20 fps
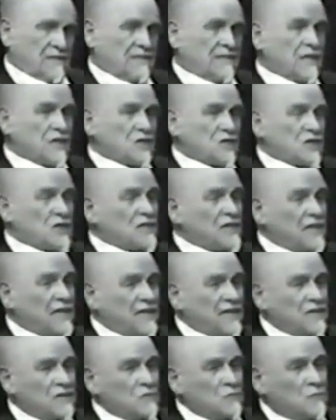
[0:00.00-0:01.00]

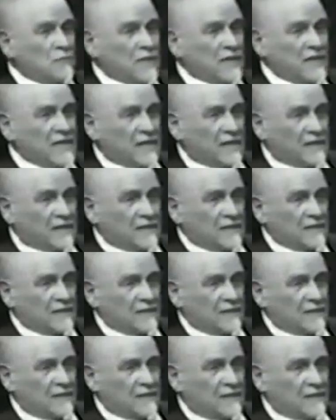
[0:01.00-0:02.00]
dégénéré supérieur.
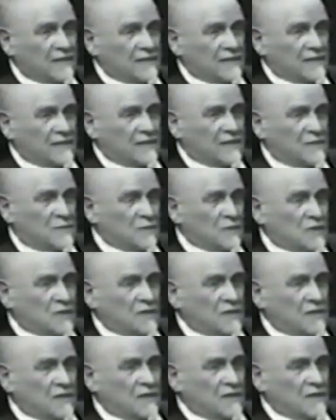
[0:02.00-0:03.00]
This
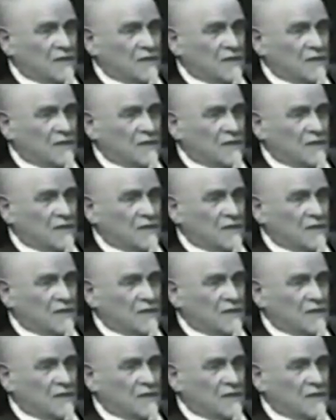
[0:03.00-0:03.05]
means